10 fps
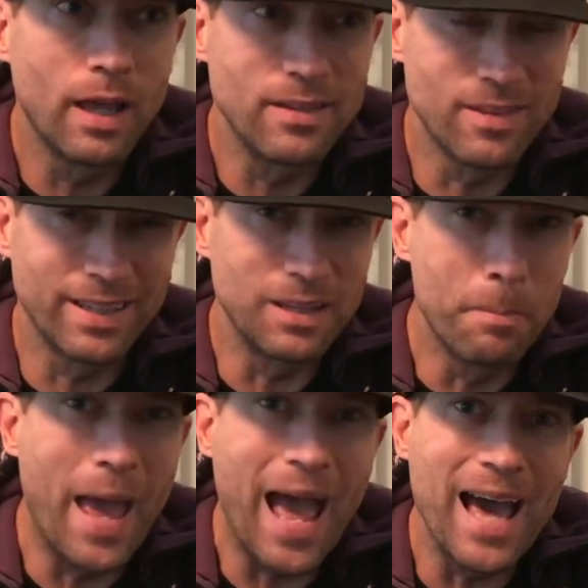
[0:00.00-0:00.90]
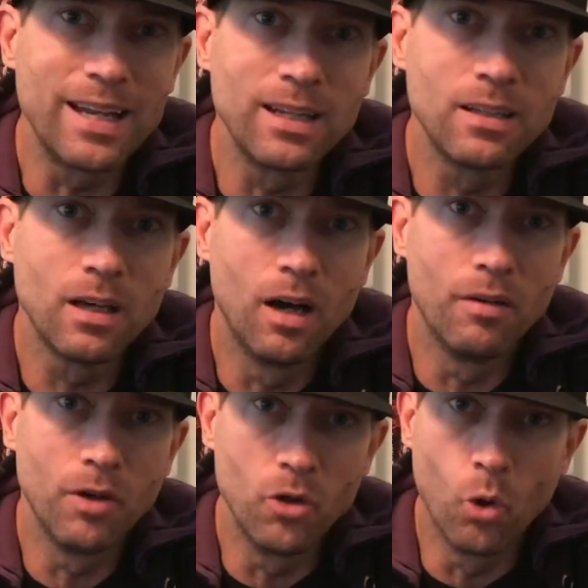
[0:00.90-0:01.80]
as like the padding
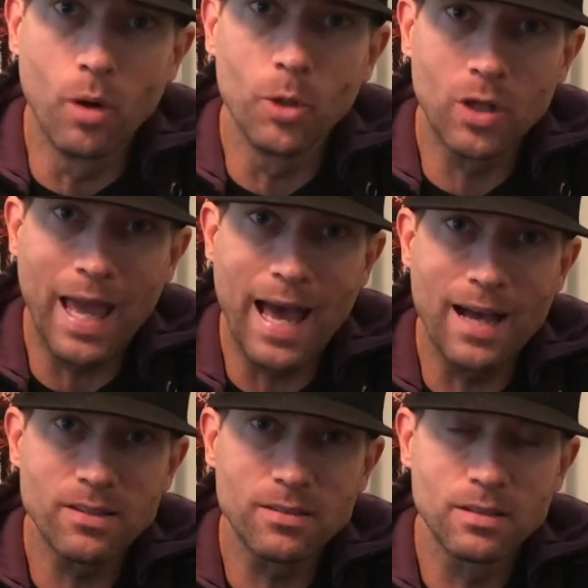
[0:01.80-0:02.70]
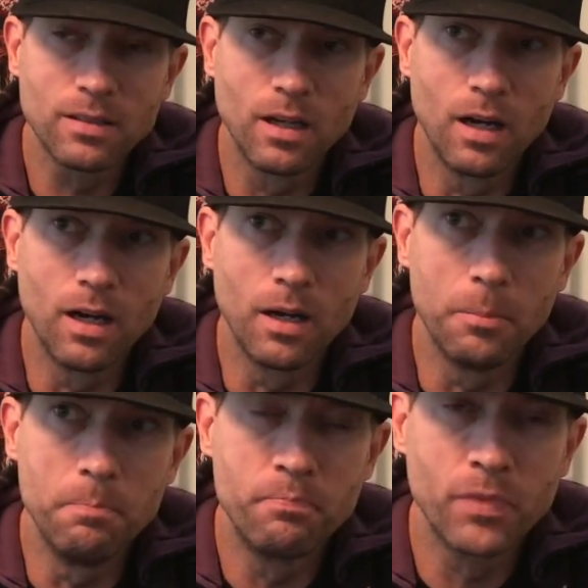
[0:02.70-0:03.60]
of a normal cast.
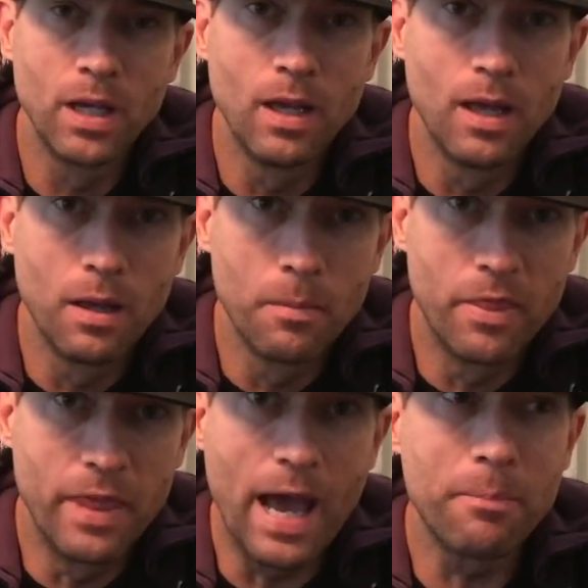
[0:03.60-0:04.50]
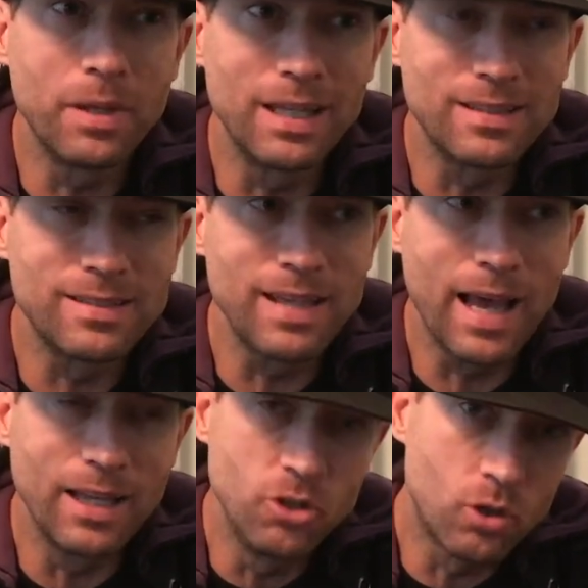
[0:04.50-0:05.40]
That being
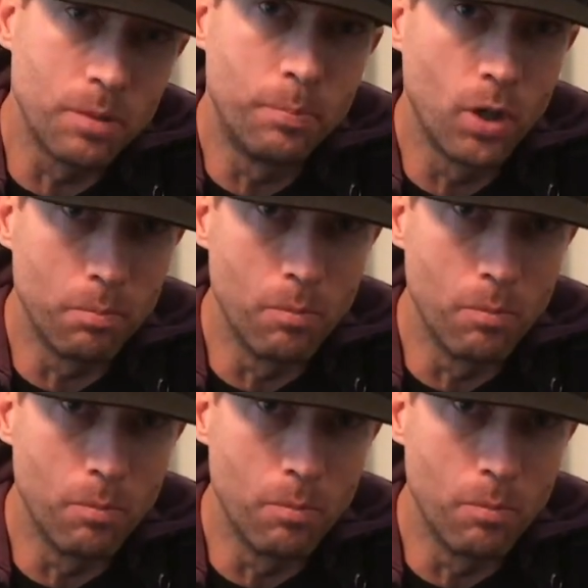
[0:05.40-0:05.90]
said, you can put